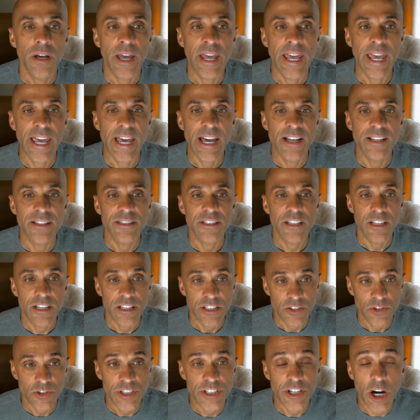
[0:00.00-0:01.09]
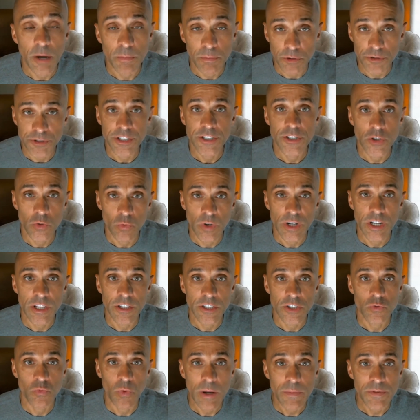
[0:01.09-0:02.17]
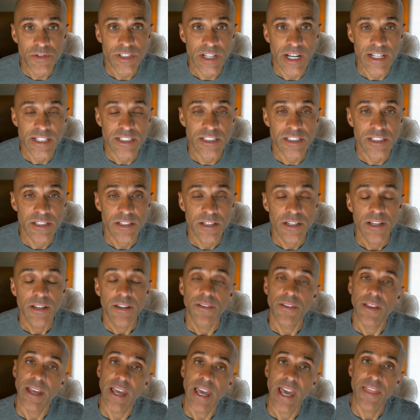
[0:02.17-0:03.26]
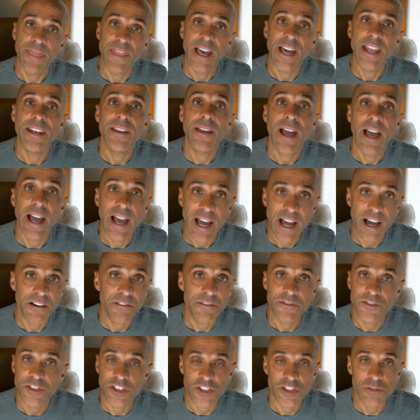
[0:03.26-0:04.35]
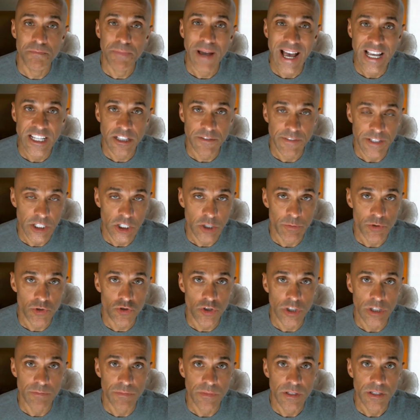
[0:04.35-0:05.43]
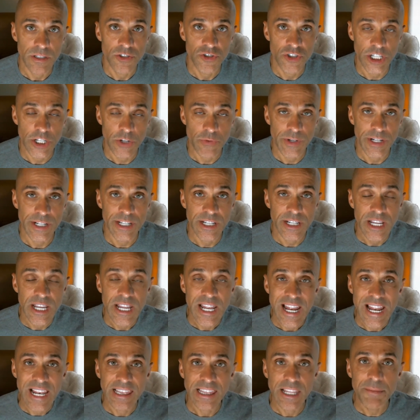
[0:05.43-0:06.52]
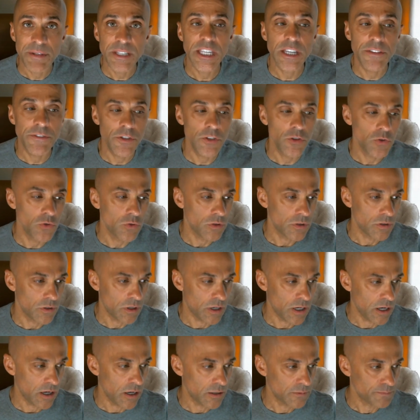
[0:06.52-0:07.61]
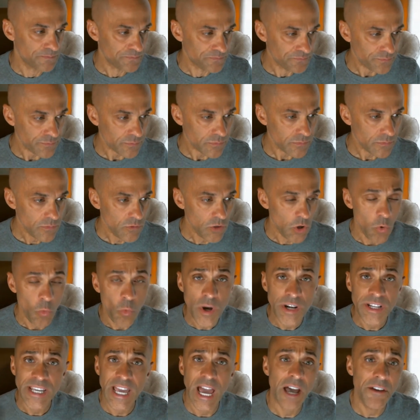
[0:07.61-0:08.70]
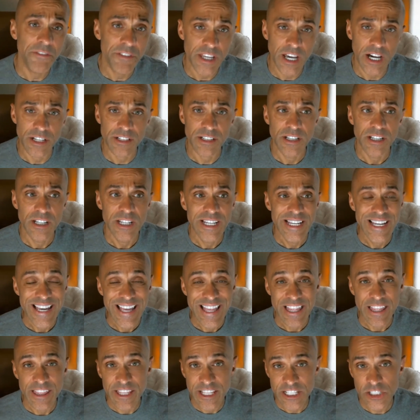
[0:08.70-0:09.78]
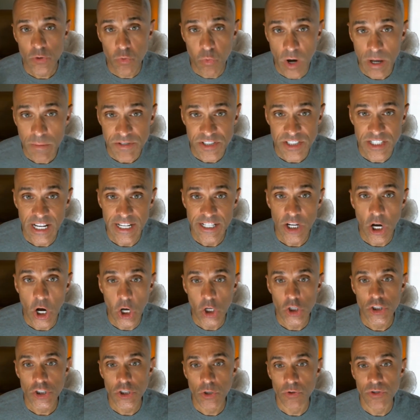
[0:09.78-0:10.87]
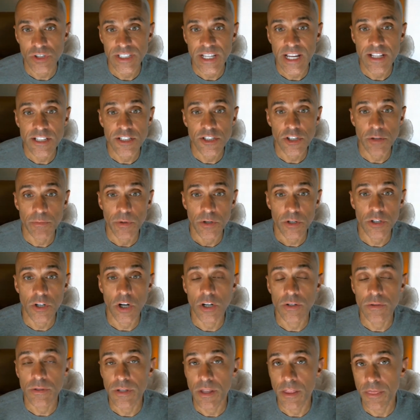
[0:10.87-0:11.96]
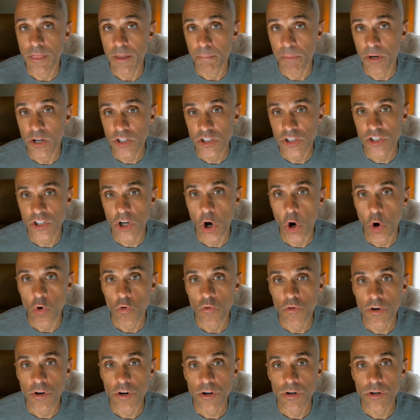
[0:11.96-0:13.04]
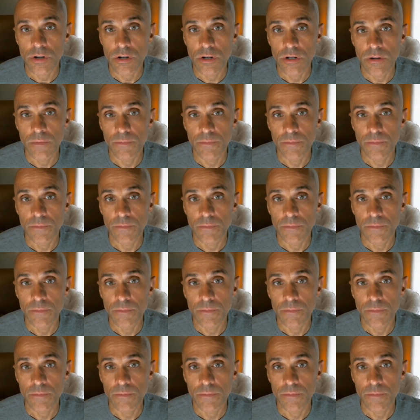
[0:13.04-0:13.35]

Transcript: and you could upload it to one of these websites and then have just passive income stream generated. Let me give you one caveat. This website also sends the books over